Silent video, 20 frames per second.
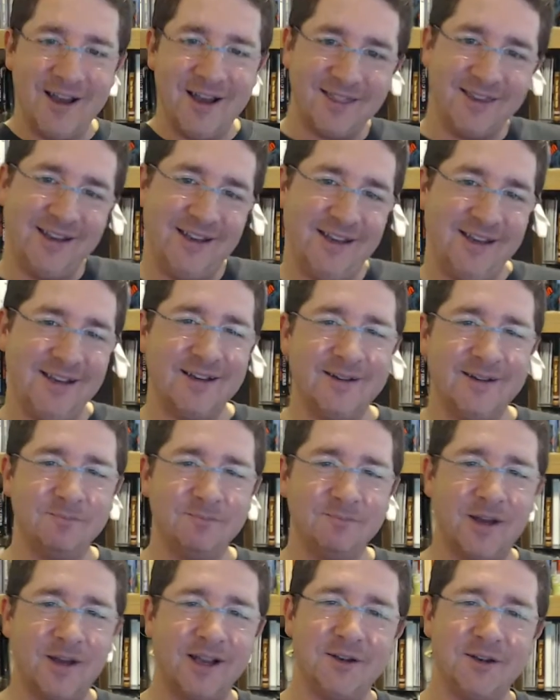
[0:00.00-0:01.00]
got the uh,
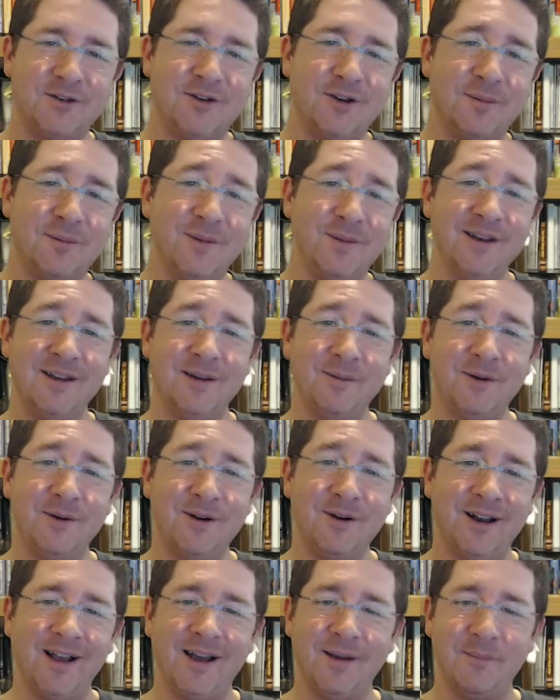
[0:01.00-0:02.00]
I got to show my
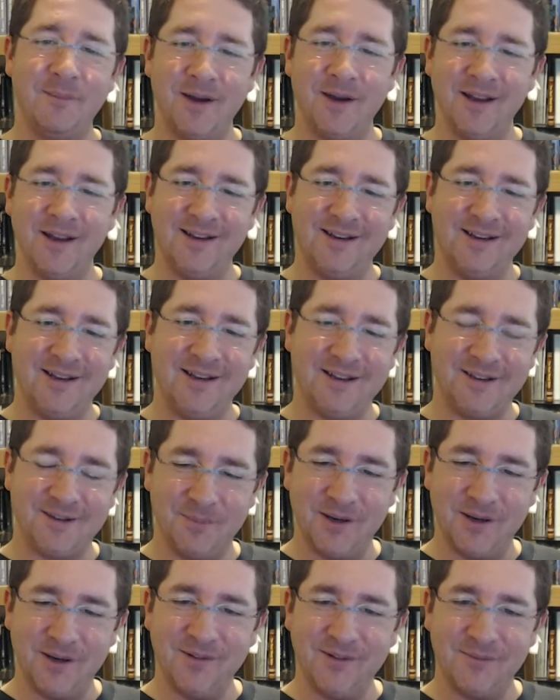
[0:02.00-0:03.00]
demo, and I got my yes
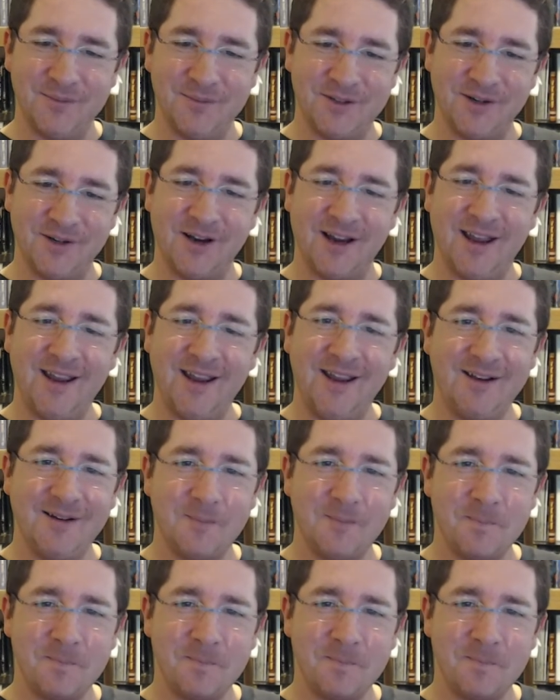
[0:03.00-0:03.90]
but from Sergey.